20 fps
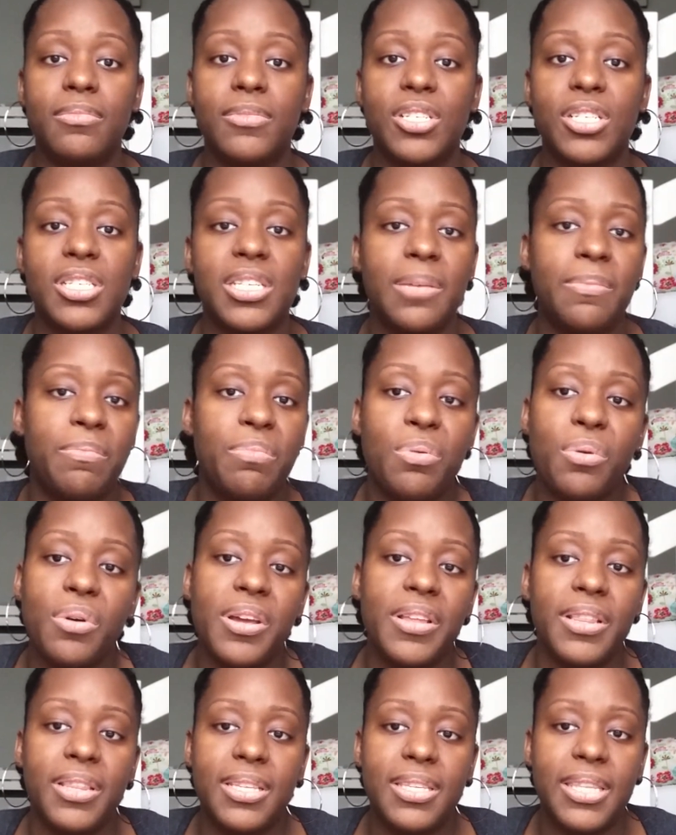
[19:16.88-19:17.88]
Just
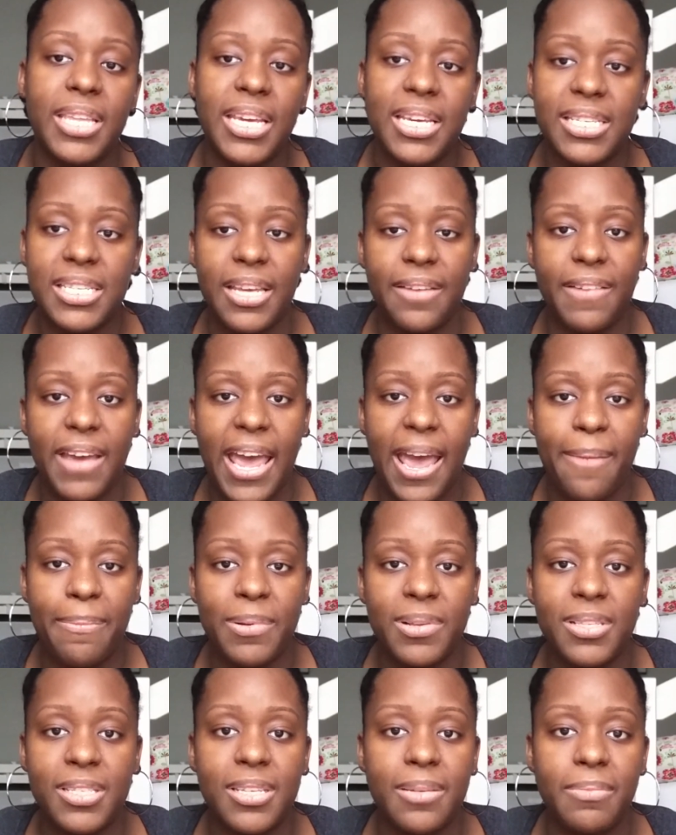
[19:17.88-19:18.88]
important things have
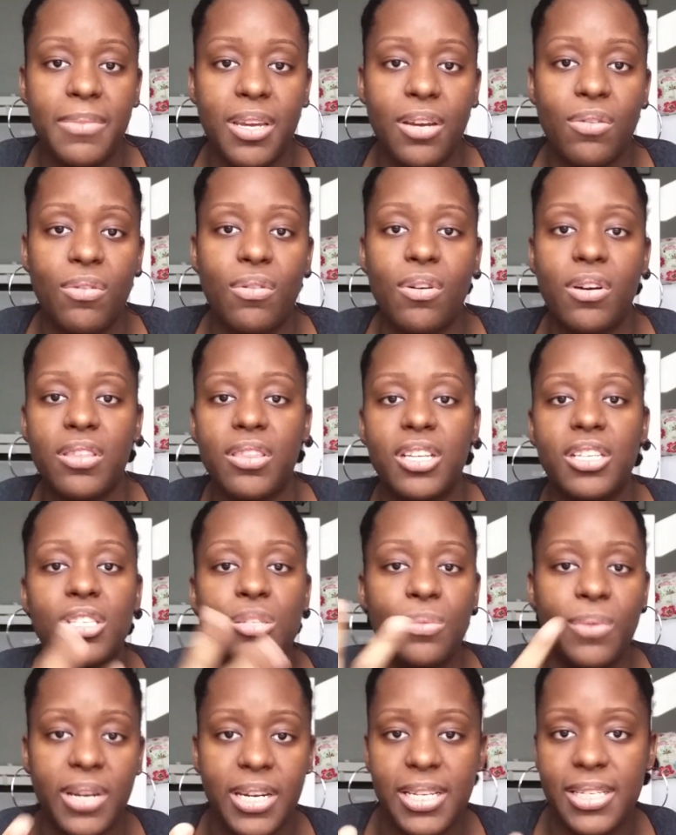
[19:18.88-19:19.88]
happened to me on the
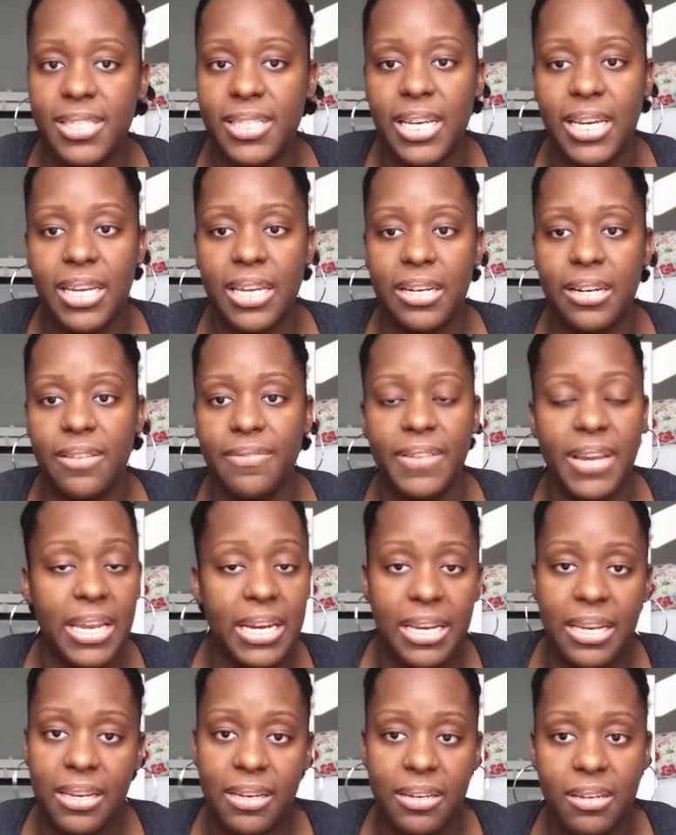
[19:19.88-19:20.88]
22nd of
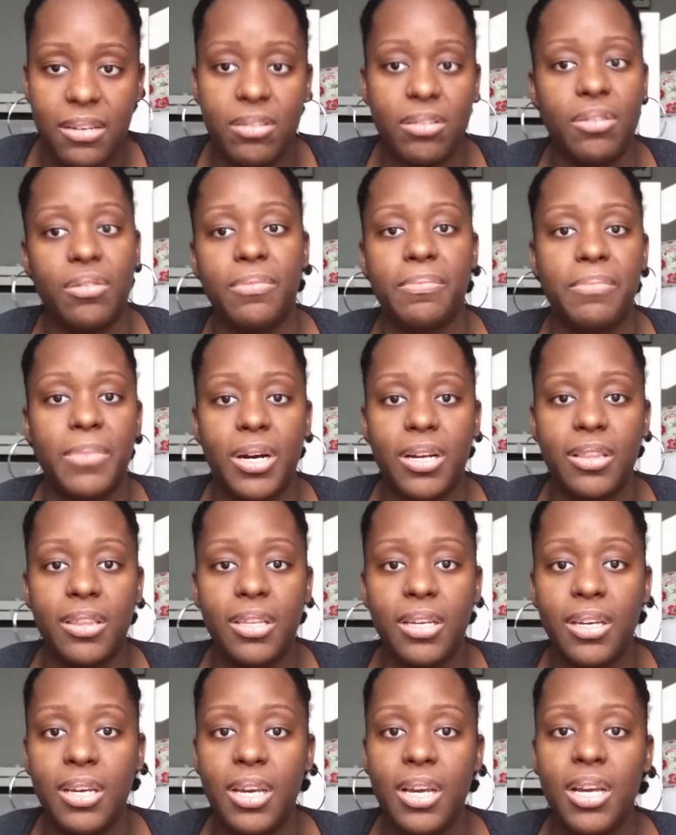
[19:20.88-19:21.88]
any,
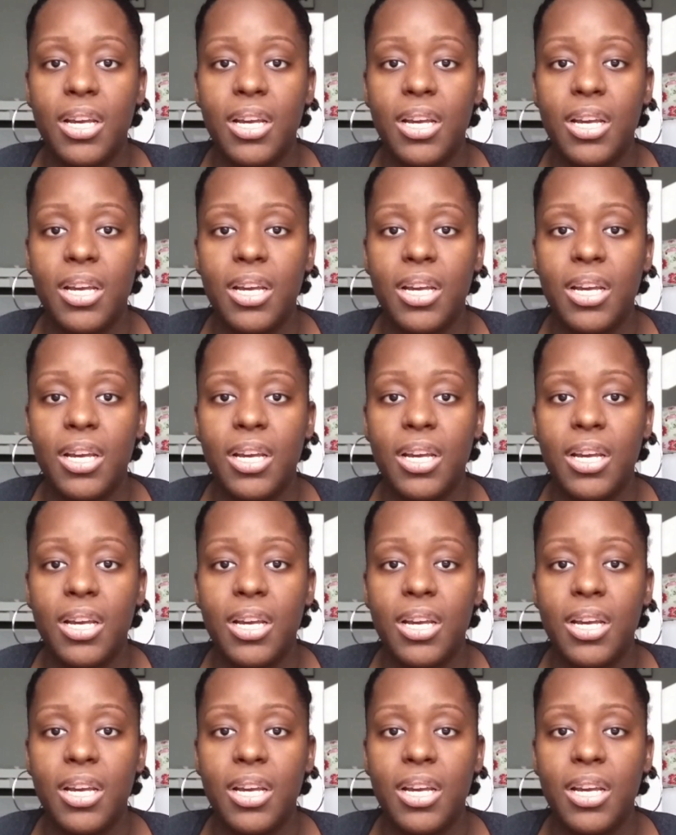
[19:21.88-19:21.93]
month.